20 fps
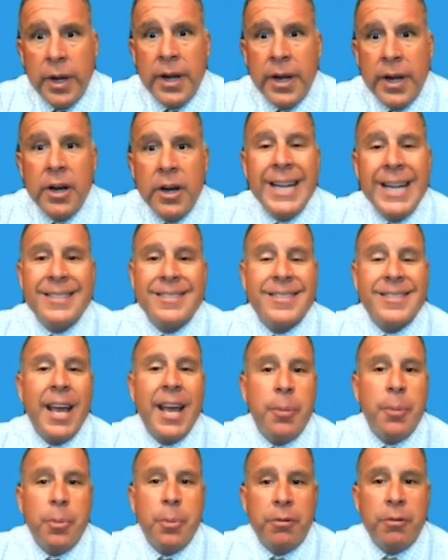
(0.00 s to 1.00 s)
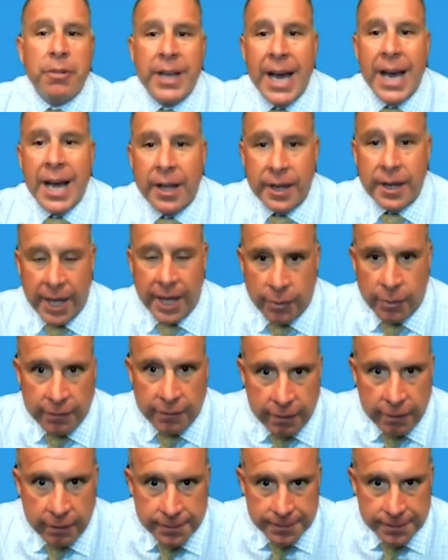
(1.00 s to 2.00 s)
an inescapable reality,
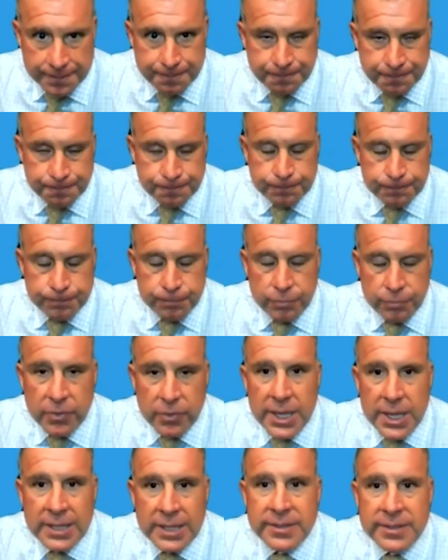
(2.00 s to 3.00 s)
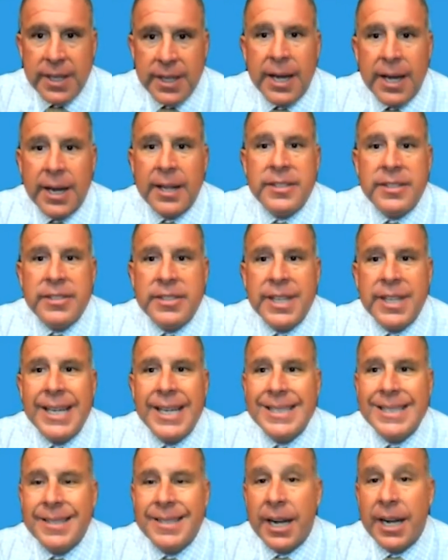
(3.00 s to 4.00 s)
however, is that a lot of these
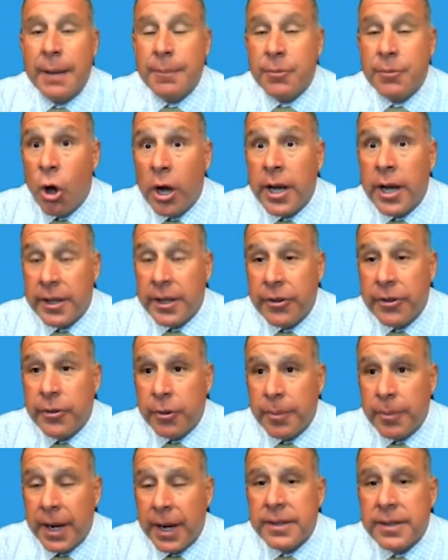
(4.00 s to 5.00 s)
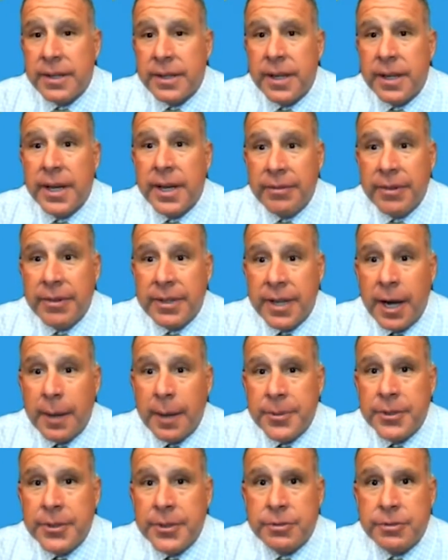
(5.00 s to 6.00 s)
states that I'm talking to you about today, even
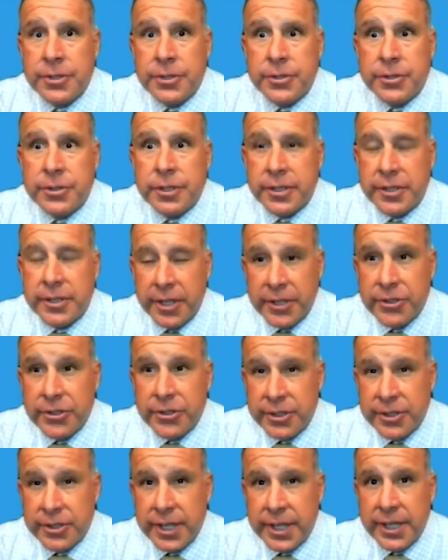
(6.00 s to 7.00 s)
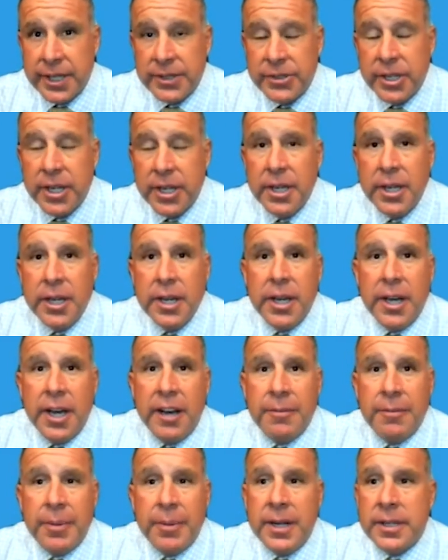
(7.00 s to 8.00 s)
top tier trust jurisdiction states,
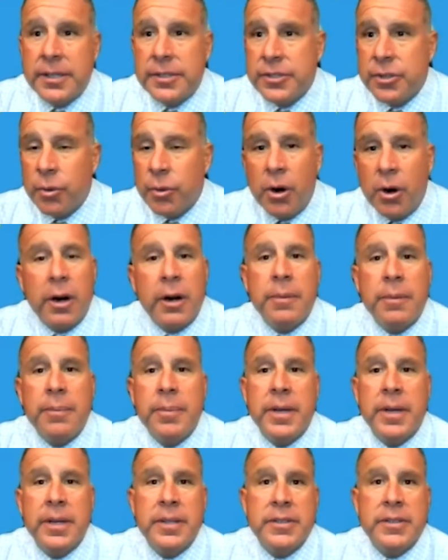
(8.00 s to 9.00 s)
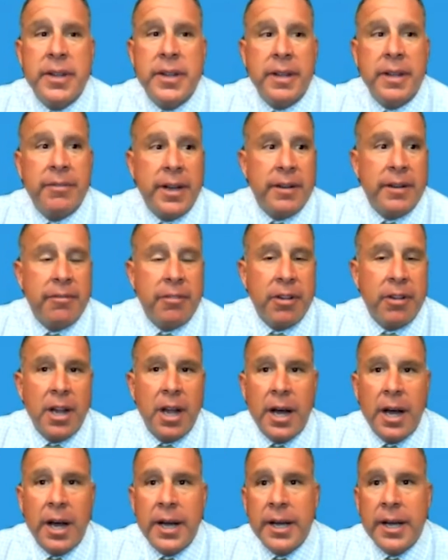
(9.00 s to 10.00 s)
have been hit so hard because they've had to
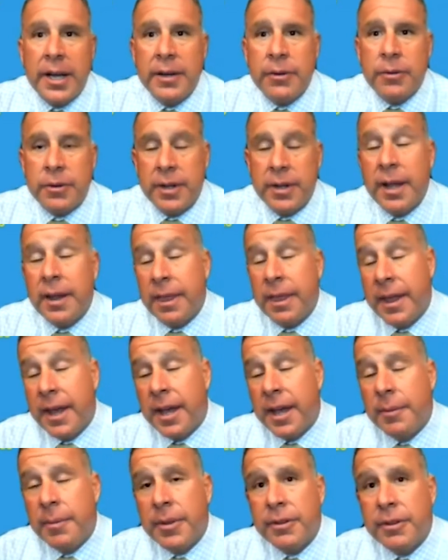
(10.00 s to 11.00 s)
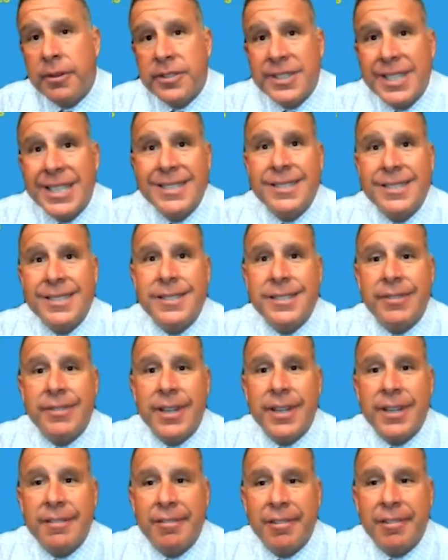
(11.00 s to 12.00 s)
rely, or not they, but their citizens have
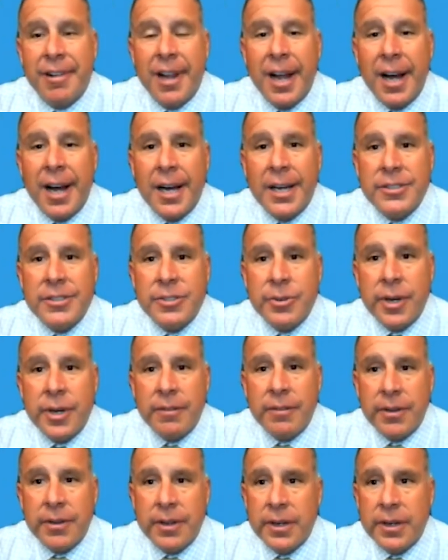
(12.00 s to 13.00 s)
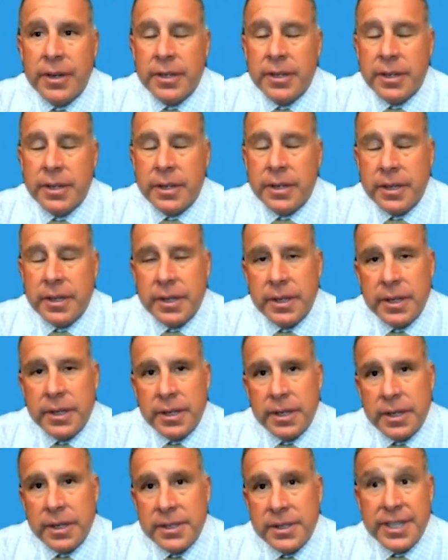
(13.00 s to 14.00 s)
had to rely so heavily on
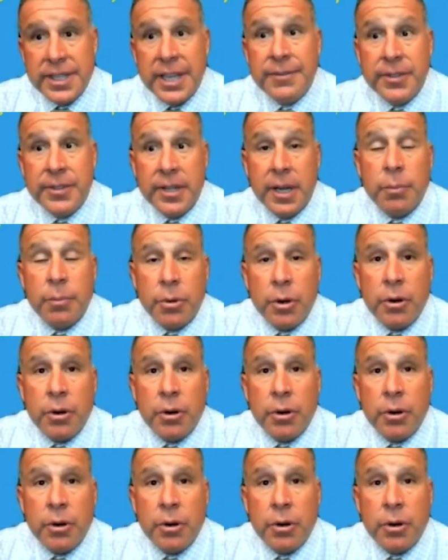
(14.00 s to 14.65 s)
safety net